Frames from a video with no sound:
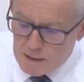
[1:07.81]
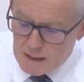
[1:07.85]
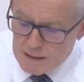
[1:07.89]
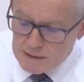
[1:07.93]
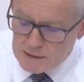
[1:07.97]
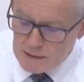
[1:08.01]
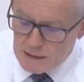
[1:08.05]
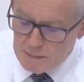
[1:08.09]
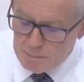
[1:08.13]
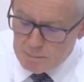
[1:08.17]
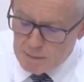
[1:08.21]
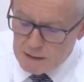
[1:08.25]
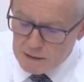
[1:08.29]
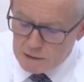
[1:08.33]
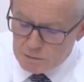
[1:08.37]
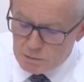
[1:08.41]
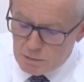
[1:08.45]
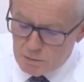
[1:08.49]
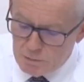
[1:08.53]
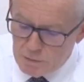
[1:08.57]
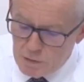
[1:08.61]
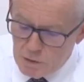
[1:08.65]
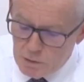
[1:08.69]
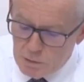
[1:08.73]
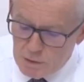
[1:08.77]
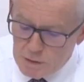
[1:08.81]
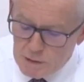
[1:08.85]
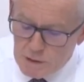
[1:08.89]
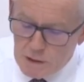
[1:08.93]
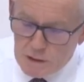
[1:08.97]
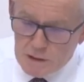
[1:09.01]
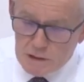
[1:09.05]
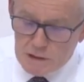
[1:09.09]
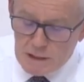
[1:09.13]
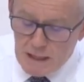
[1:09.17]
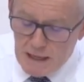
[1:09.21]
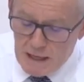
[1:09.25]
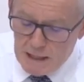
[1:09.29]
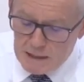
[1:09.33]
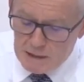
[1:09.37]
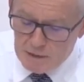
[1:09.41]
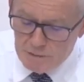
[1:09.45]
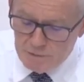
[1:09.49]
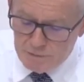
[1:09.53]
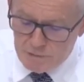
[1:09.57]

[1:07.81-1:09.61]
18 months reviewing the data,